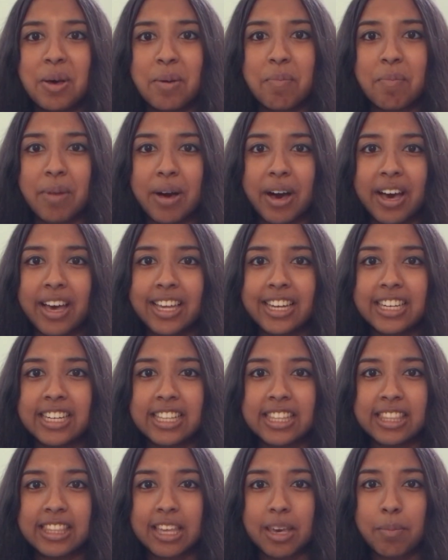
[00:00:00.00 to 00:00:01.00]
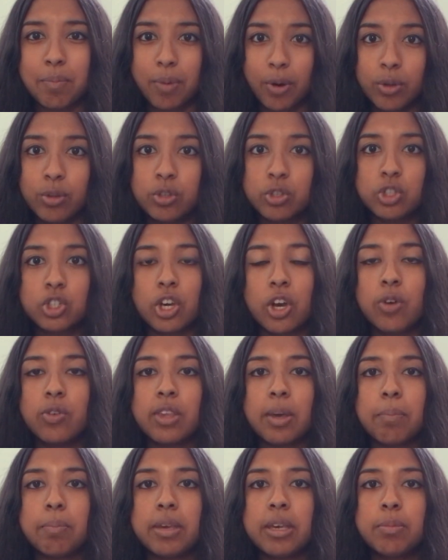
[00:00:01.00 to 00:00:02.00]
but they both show
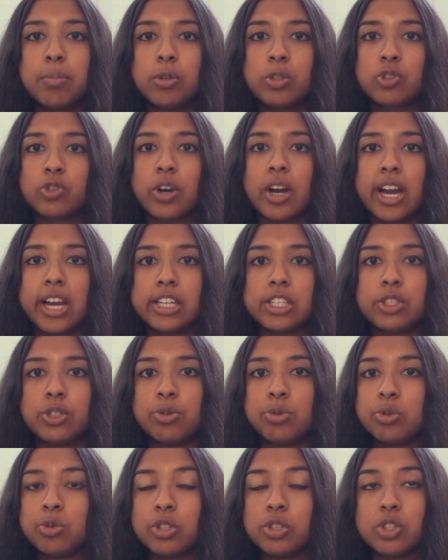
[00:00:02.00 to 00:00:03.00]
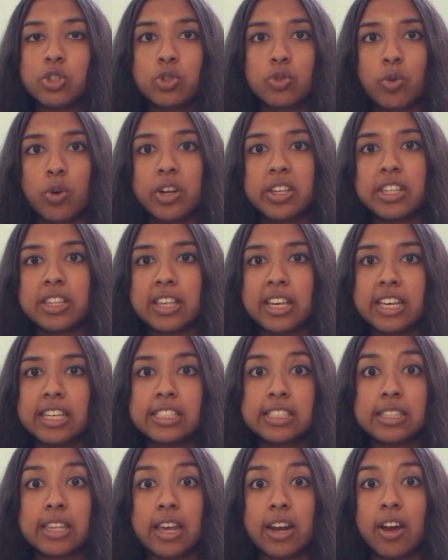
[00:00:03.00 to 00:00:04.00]
that people try to destroy the
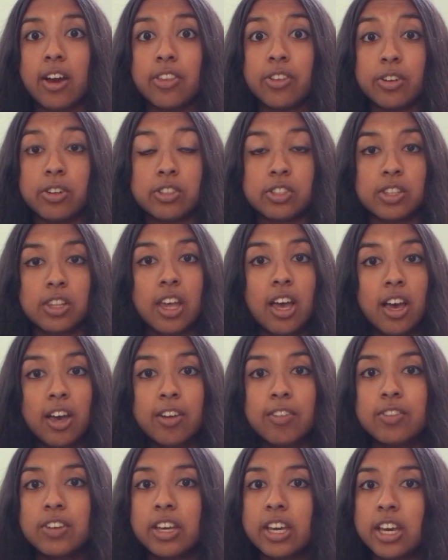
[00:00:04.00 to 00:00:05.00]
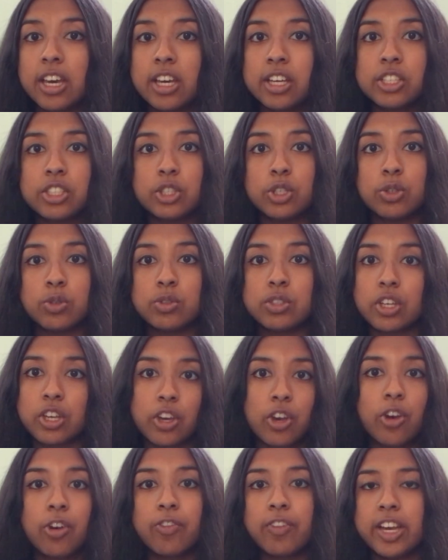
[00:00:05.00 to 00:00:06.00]
things that others love to
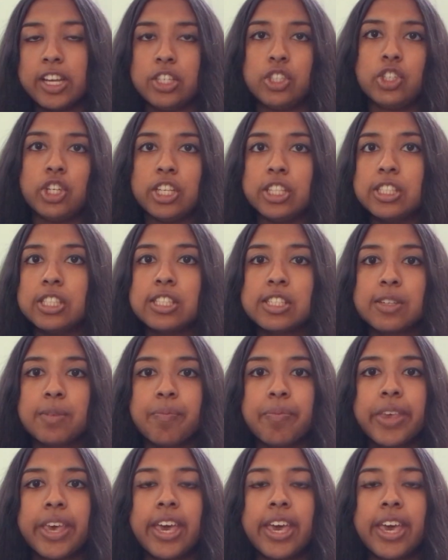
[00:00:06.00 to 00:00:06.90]
secure vengeance.